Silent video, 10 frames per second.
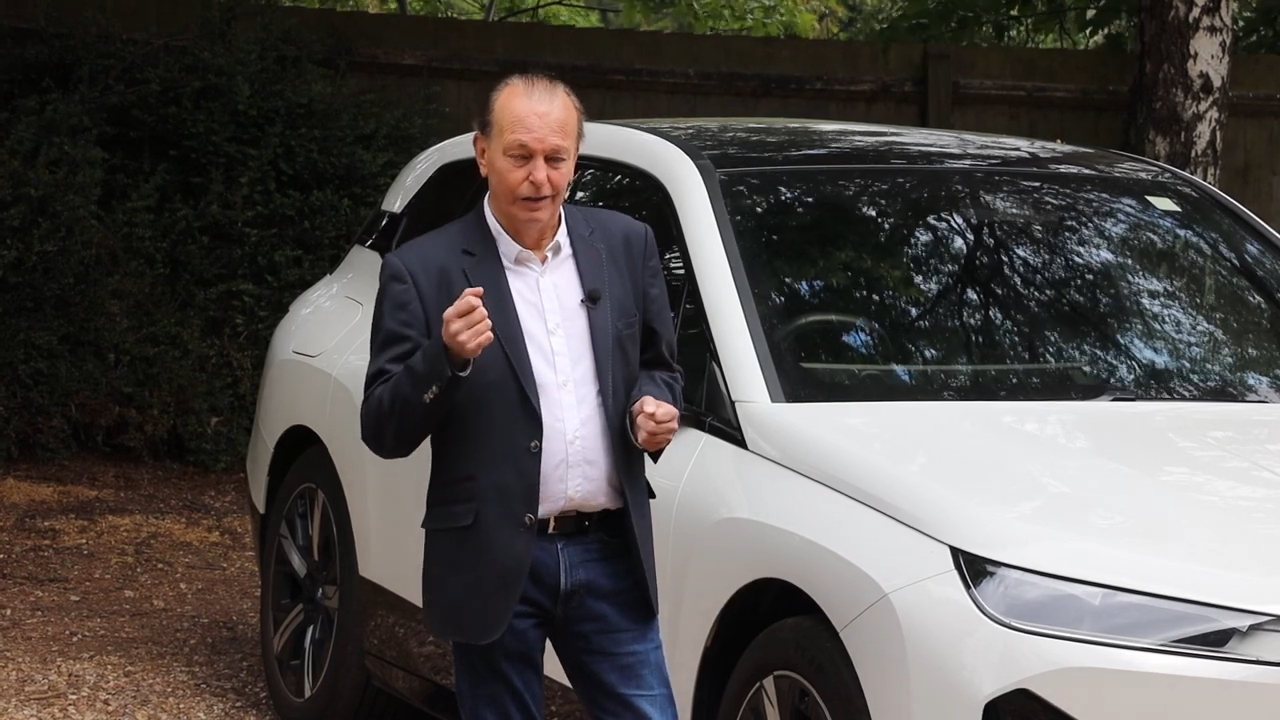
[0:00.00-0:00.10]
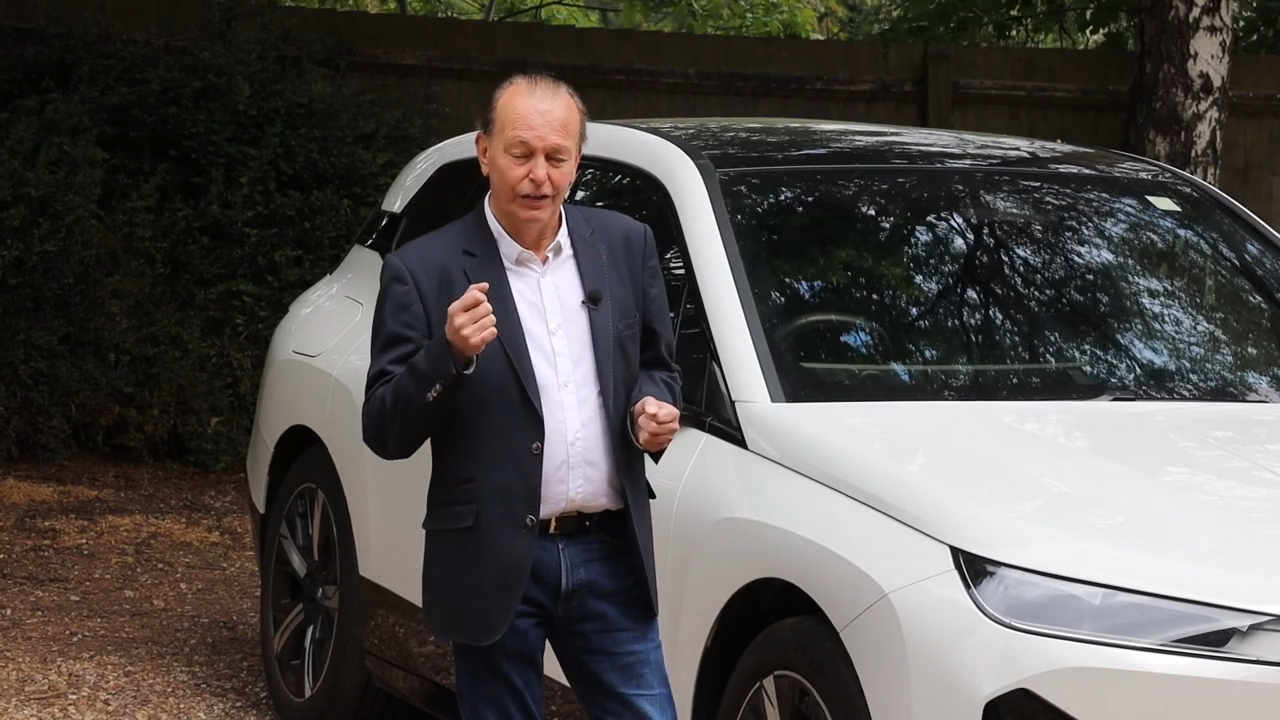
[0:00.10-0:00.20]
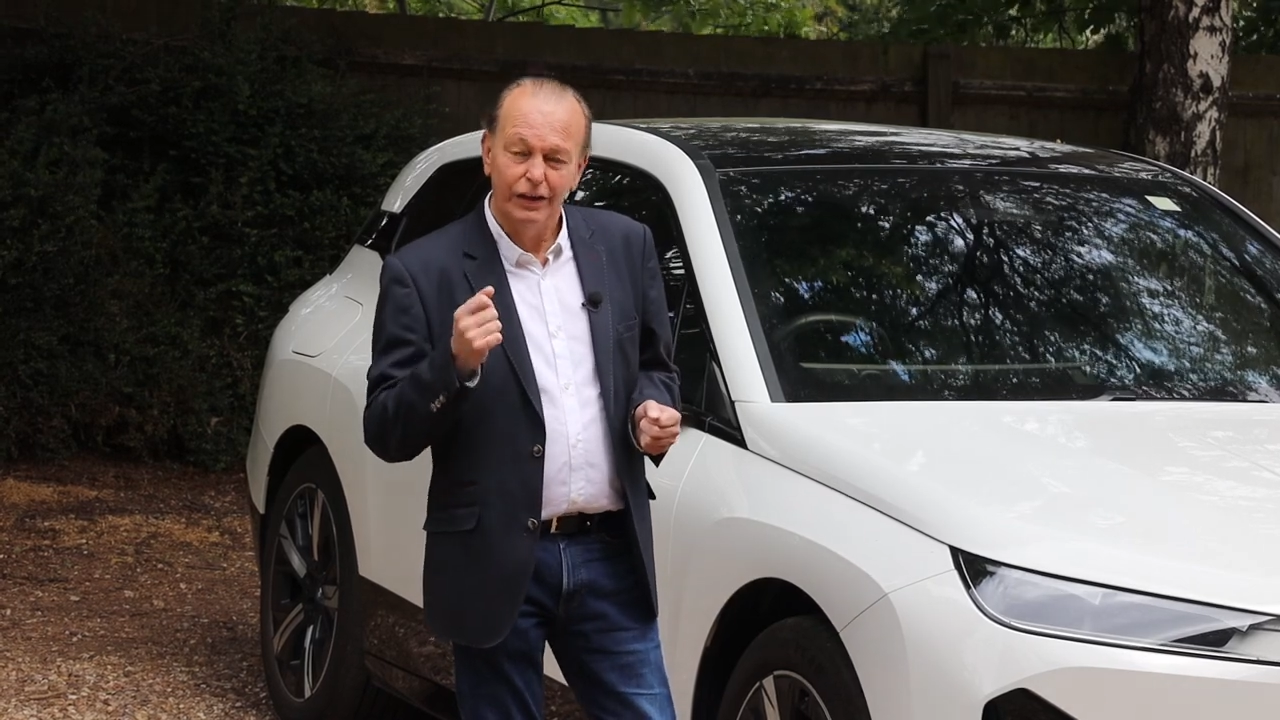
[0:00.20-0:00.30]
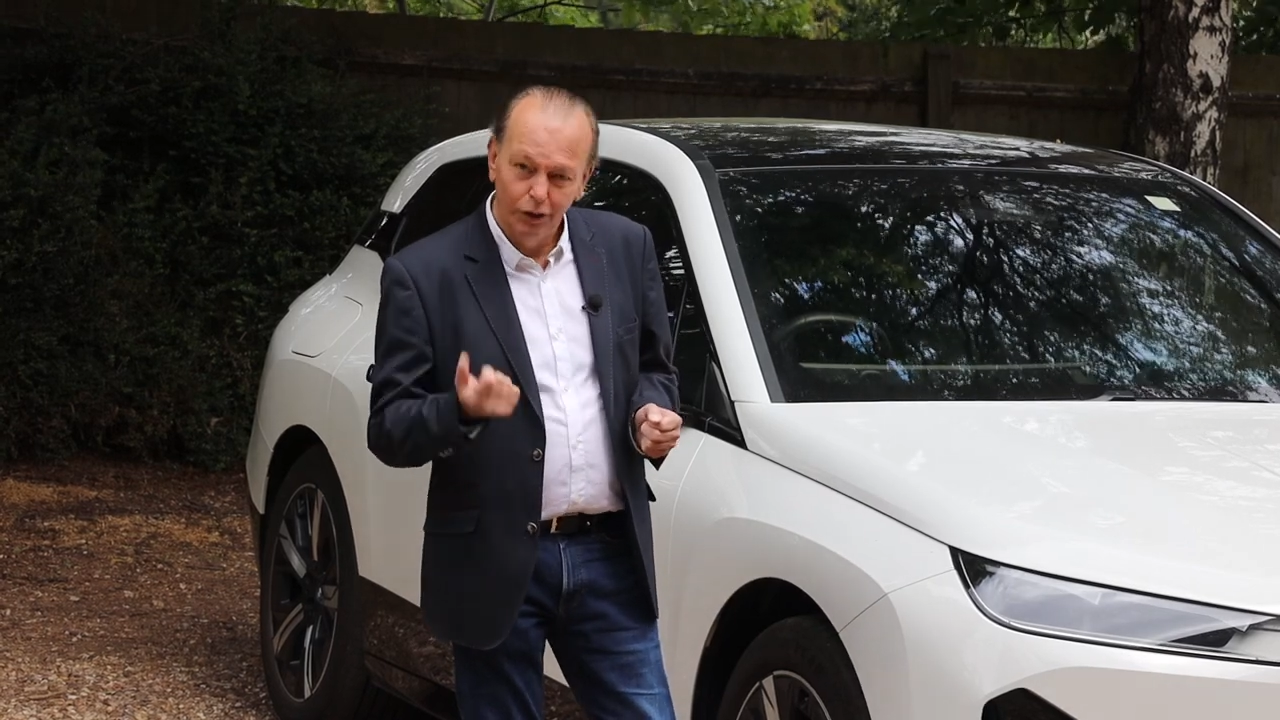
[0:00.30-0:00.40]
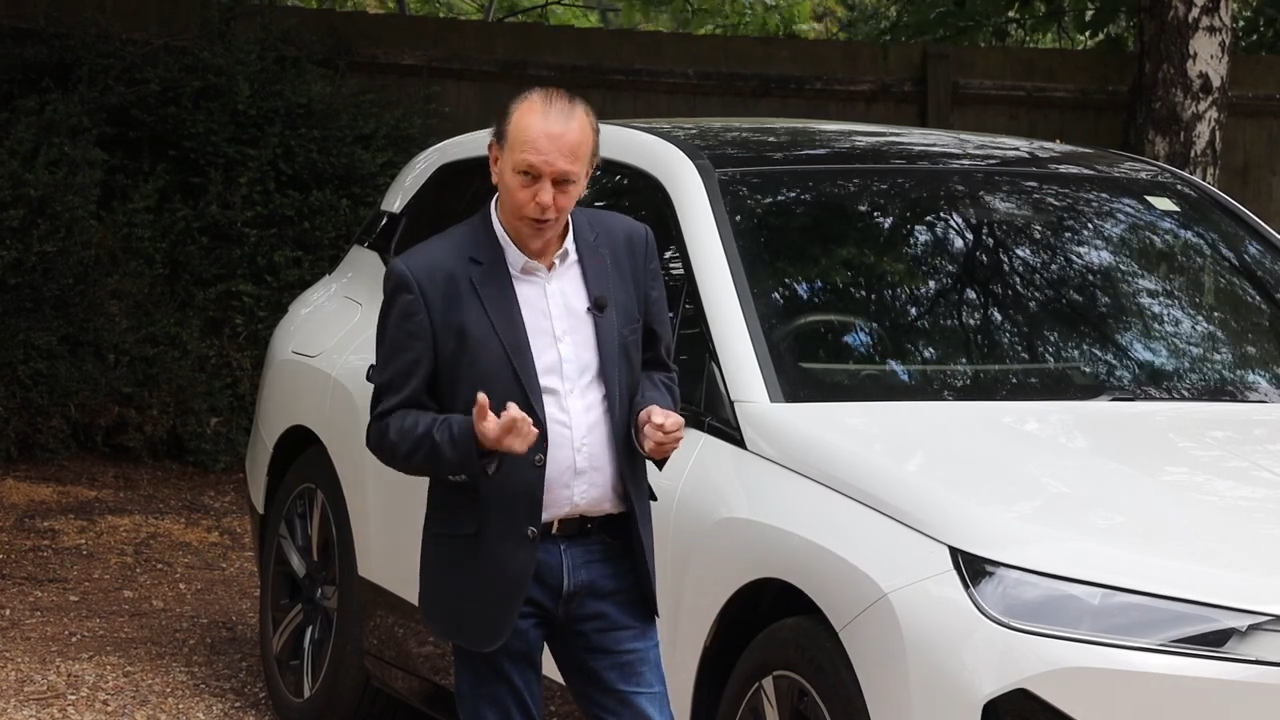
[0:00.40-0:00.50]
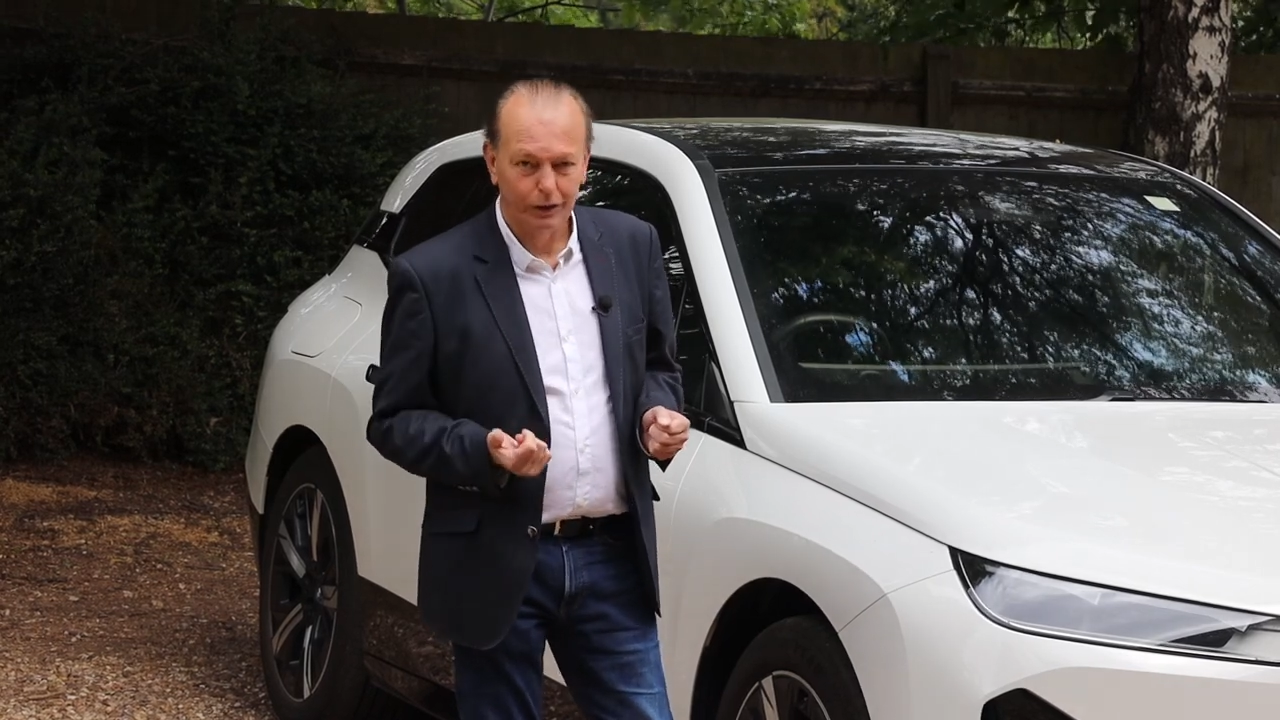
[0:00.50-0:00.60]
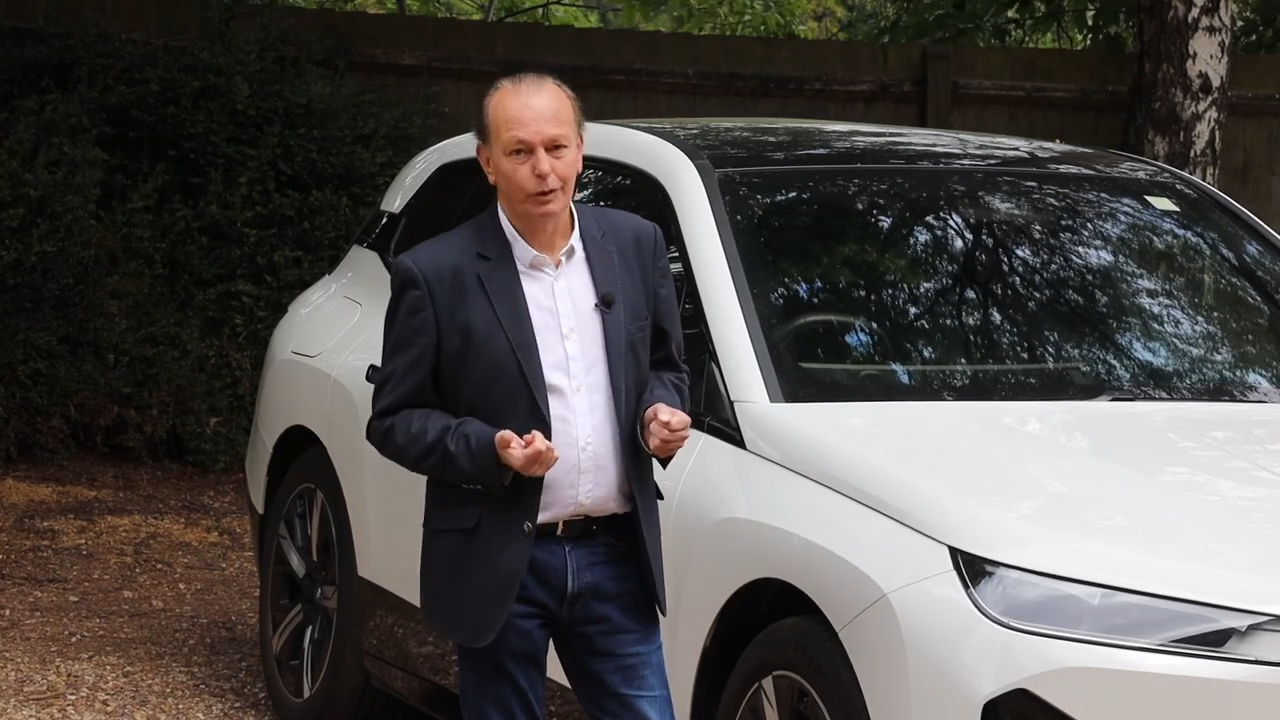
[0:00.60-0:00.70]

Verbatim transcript: they're not